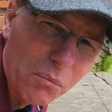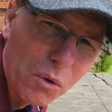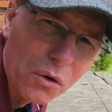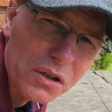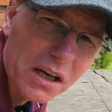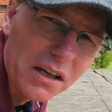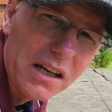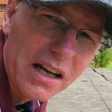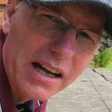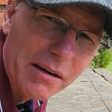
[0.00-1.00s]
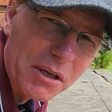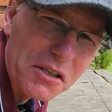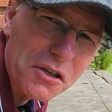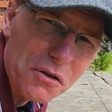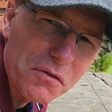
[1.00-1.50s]
on water,
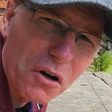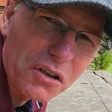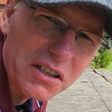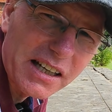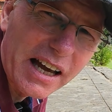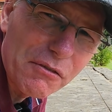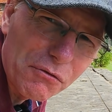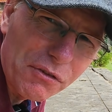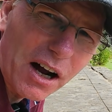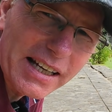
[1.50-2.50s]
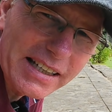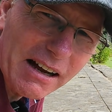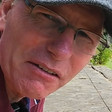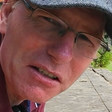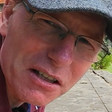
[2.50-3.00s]
means you've got to get right
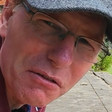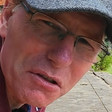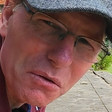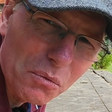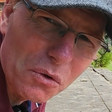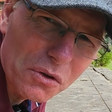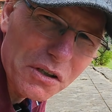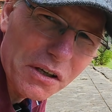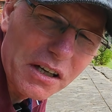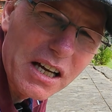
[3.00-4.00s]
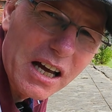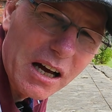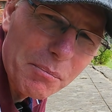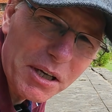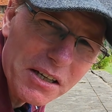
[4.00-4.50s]
down as low as the water. And